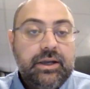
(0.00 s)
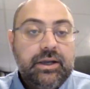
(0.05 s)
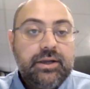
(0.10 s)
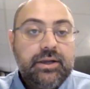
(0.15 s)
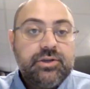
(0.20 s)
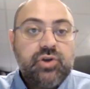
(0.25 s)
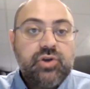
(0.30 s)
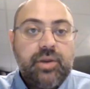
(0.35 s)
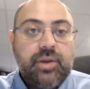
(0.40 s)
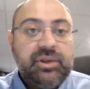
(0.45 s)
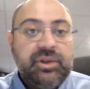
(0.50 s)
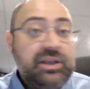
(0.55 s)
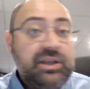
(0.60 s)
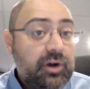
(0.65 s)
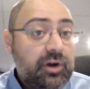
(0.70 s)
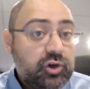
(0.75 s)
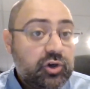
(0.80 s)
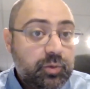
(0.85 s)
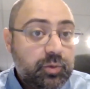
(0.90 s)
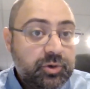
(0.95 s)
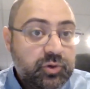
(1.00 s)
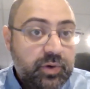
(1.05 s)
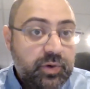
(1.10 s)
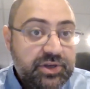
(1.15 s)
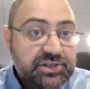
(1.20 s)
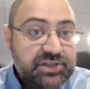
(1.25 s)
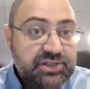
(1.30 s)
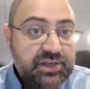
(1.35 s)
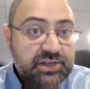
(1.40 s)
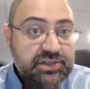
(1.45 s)
So I believe October
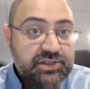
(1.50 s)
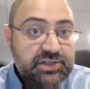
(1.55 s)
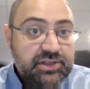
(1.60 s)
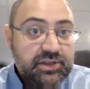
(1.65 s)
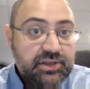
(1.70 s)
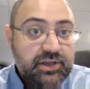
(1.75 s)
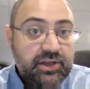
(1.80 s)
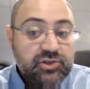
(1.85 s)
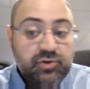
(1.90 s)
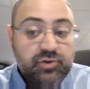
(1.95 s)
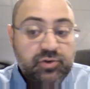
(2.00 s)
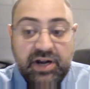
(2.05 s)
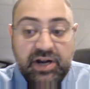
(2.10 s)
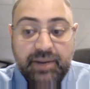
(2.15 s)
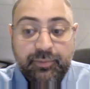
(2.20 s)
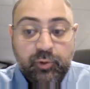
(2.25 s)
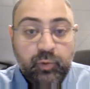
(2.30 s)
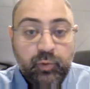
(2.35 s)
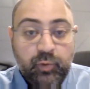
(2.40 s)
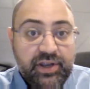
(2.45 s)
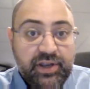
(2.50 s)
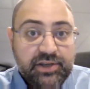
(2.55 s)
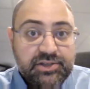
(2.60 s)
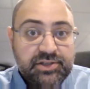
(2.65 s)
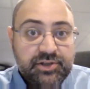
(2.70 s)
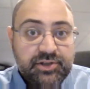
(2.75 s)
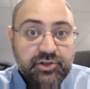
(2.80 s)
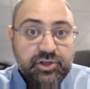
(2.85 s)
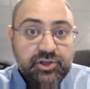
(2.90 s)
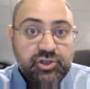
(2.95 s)
26th, so in a couple of
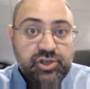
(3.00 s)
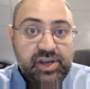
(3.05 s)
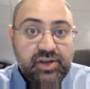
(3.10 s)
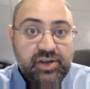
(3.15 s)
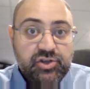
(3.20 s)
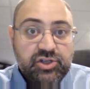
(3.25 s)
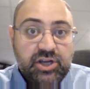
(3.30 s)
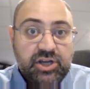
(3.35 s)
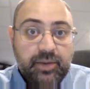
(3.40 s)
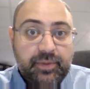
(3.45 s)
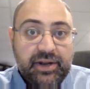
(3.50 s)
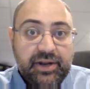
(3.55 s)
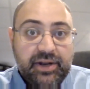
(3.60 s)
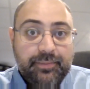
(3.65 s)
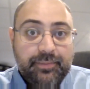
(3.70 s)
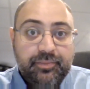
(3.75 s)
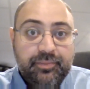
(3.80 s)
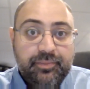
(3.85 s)
weeks, there's a change coming up,